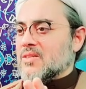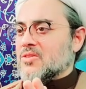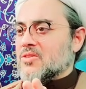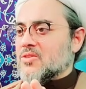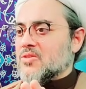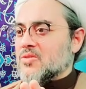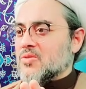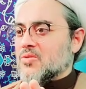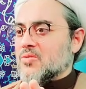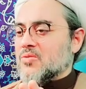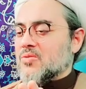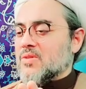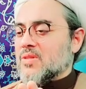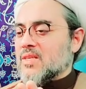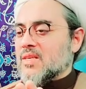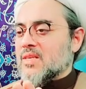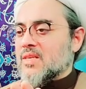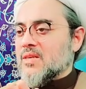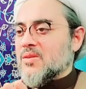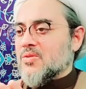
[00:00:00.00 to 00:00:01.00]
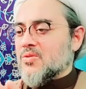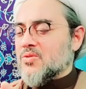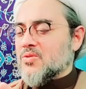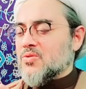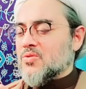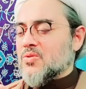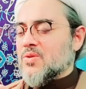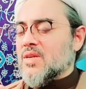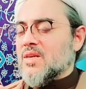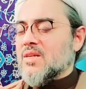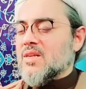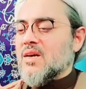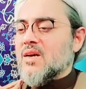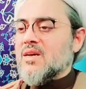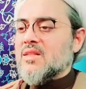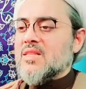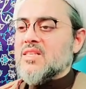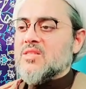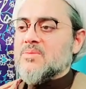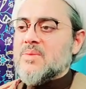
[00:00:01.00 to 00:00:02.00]
So the
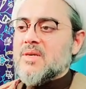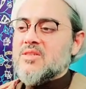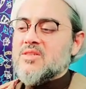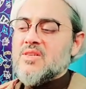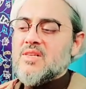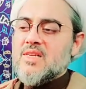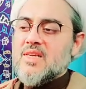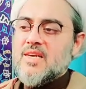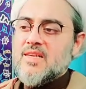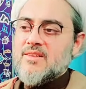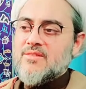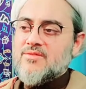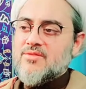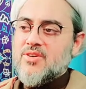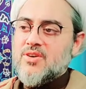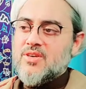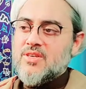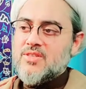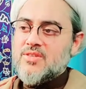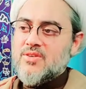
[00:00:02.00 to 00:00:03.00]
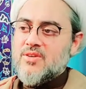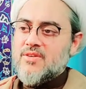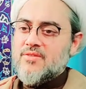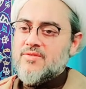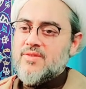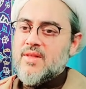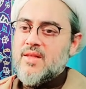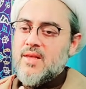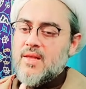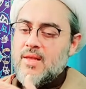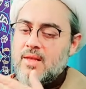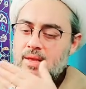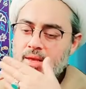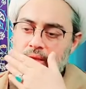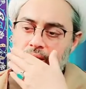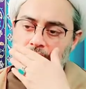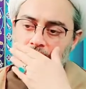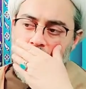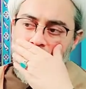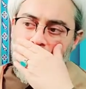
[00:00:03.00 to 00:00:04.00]
Rasulullah, the special envoys of
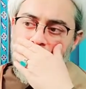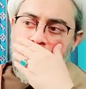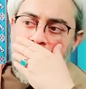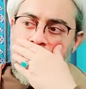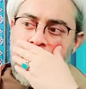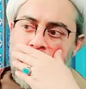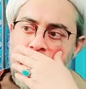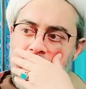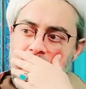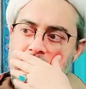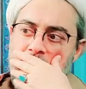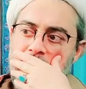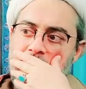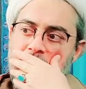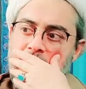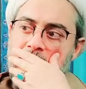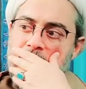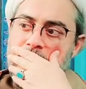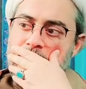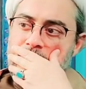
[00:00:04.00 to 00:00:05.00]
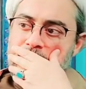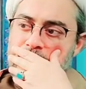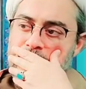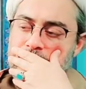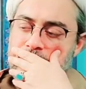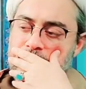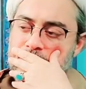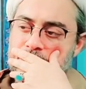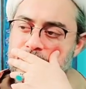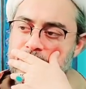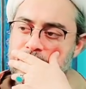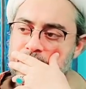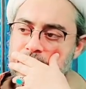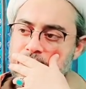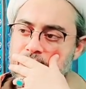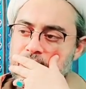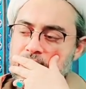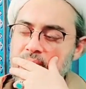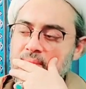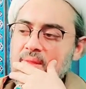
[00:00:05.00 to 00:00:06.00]
Allah
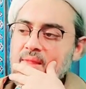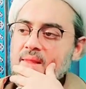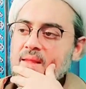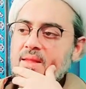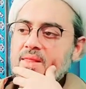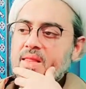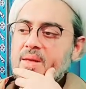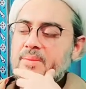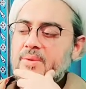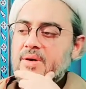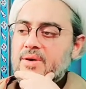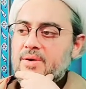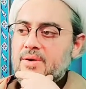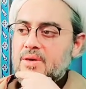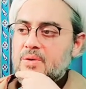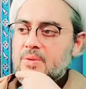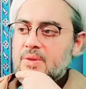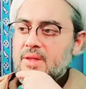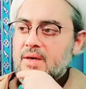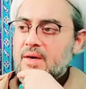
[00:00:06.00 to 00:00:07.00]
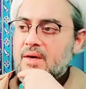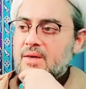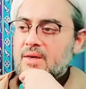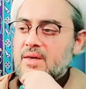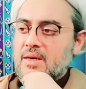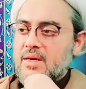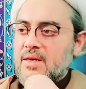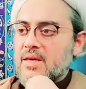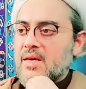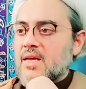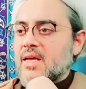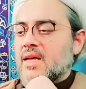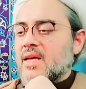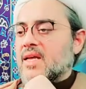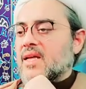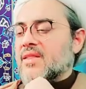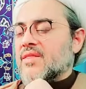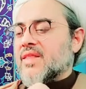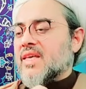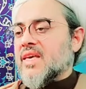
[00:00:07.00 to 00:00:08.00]
Tabarak wa Ta'ala,
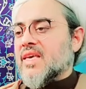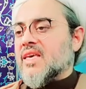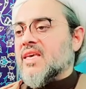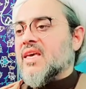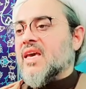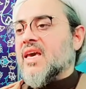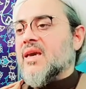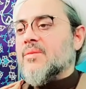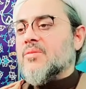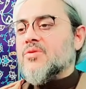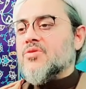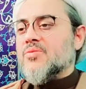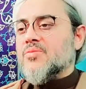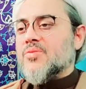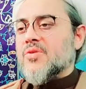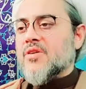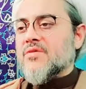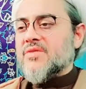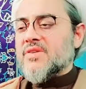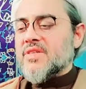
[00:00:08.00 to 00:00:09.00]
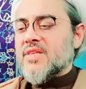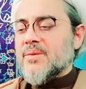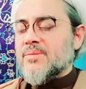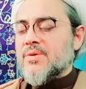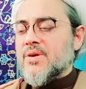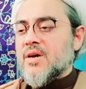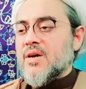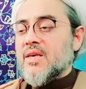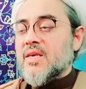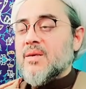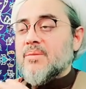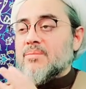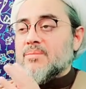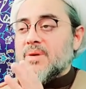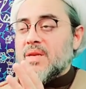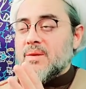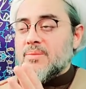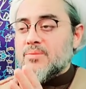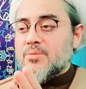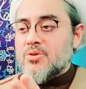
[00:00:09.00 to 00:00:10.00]
they came to Prophet Ibrahim
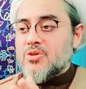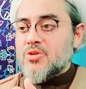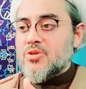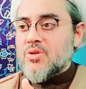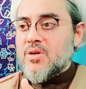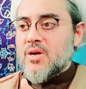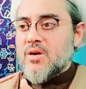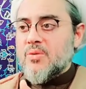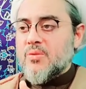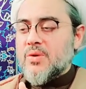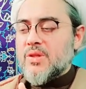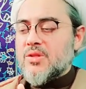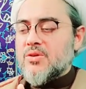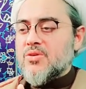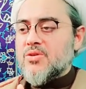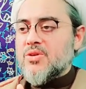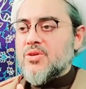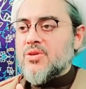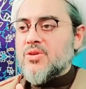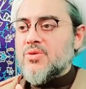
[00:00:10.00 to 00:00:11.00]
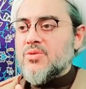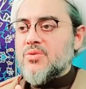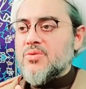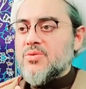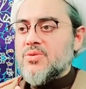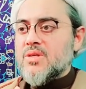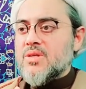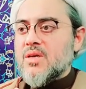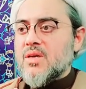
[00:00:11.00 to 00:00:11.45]
bil Bushra with good news.